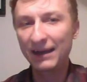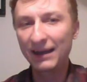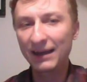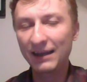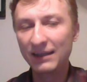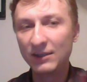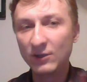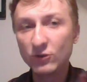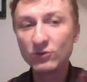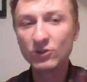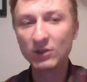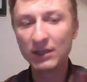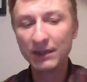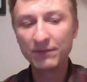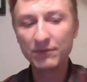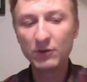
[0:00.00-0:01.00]

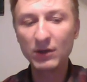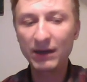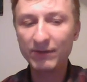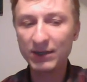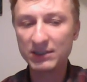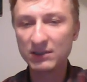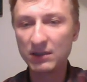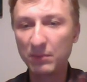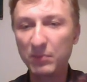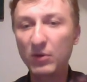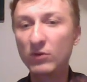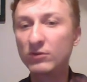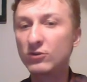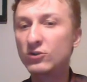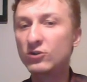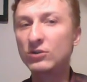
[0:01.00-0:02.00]
Usually if you have extra
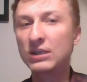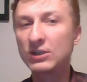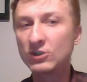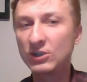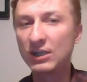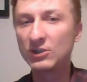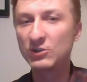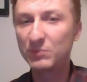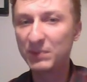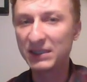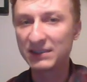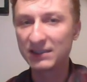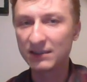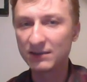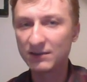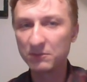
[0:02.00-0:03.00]
pawn, you should exchange
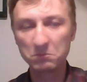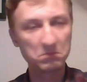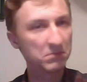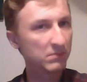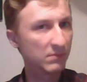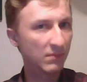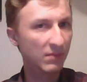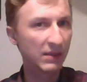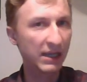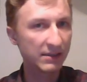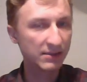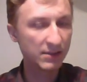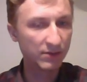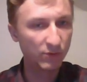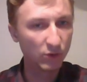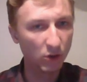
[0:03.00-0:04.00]
pieces.
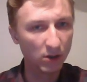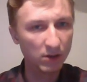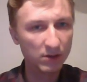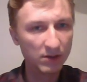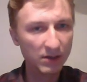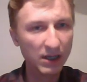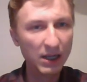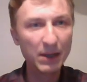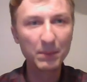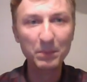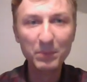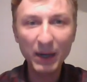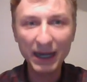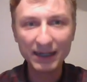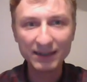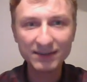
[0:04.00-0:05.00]
That's the rule.
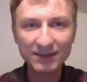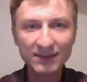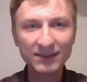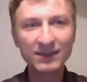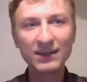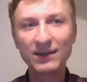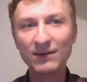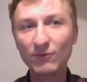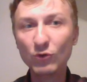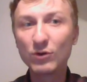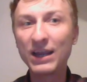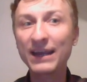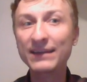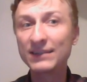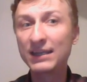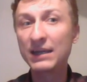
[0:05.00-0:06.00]
But rook
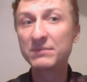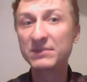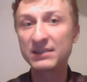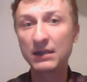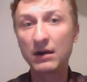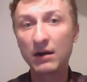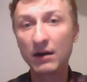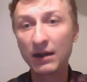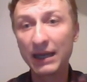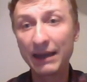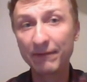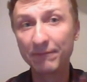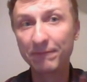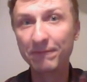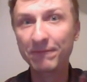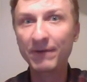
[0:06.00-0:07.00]
endgames
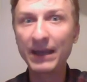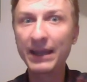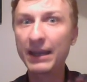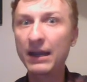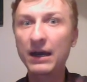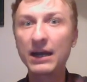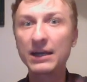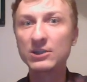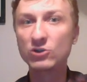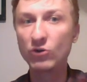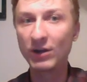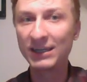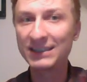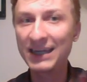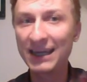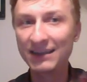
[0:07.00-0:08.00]
have very high
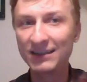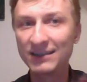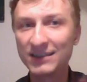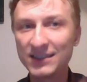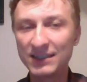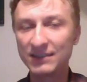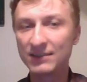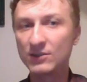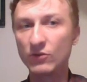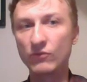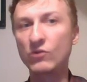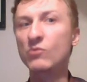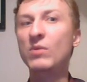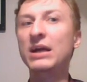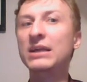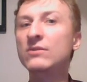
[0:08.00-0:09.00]
drawing tendencies, so
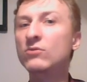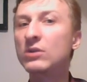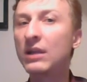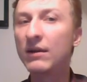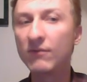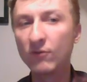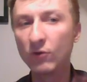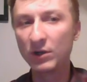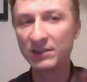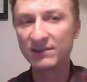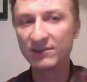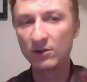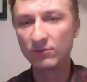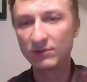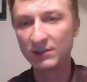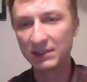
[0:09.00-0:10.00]
you might want to avoid
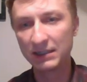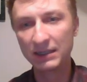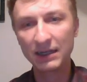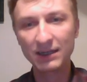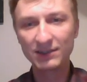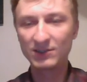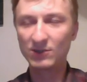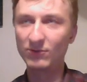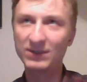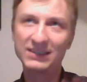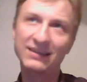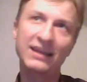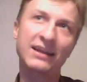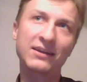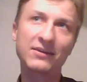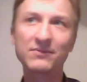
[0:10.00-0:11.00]
those. So
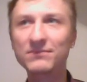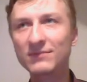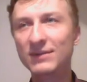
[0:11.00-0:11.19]
it's like